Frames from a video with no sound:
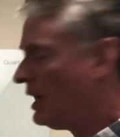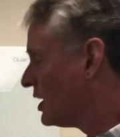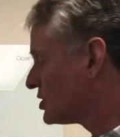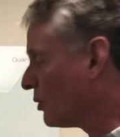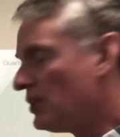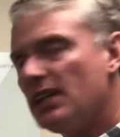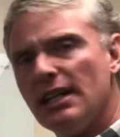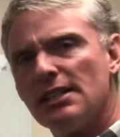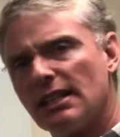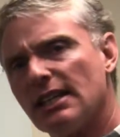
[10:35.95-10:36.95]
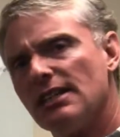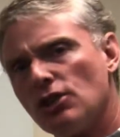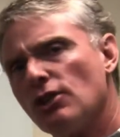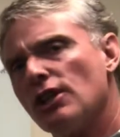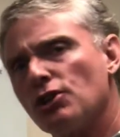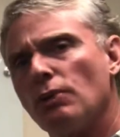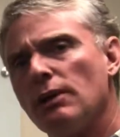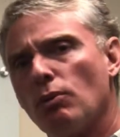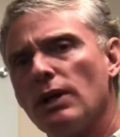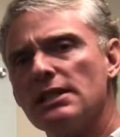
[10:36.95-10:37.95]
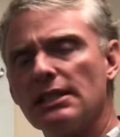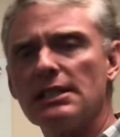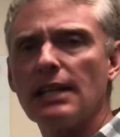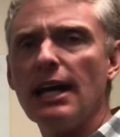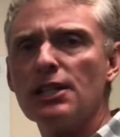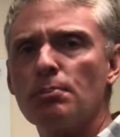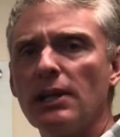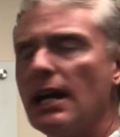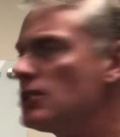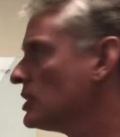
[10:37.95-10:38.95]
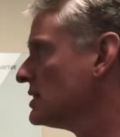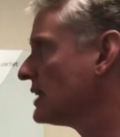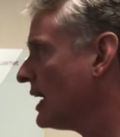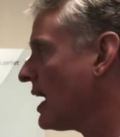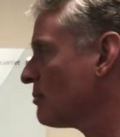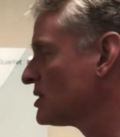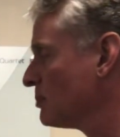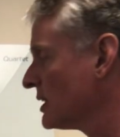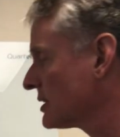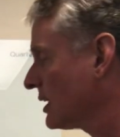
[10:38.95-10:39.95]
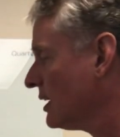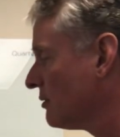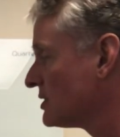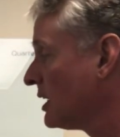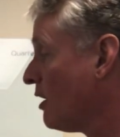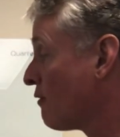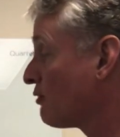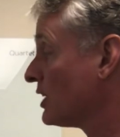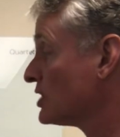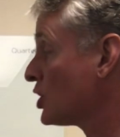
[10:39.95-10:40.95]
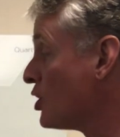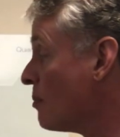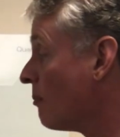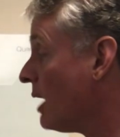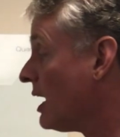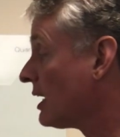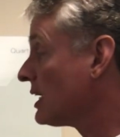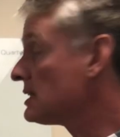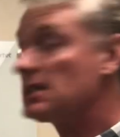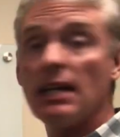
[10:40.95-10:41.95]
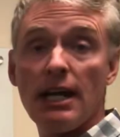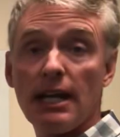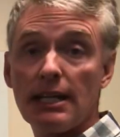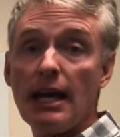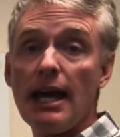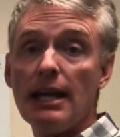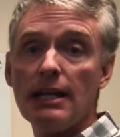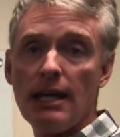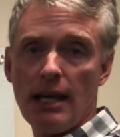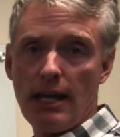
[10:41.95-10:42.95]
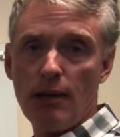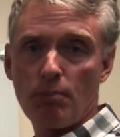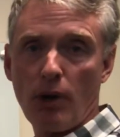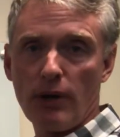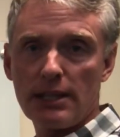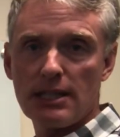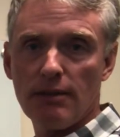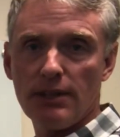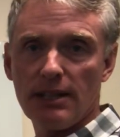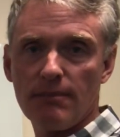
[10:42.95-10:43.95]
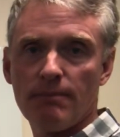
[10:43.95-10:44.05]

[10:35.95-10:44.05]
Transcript: So these are the three reasons, the explanations that Adam Smith gives for this humongous gain in productivity.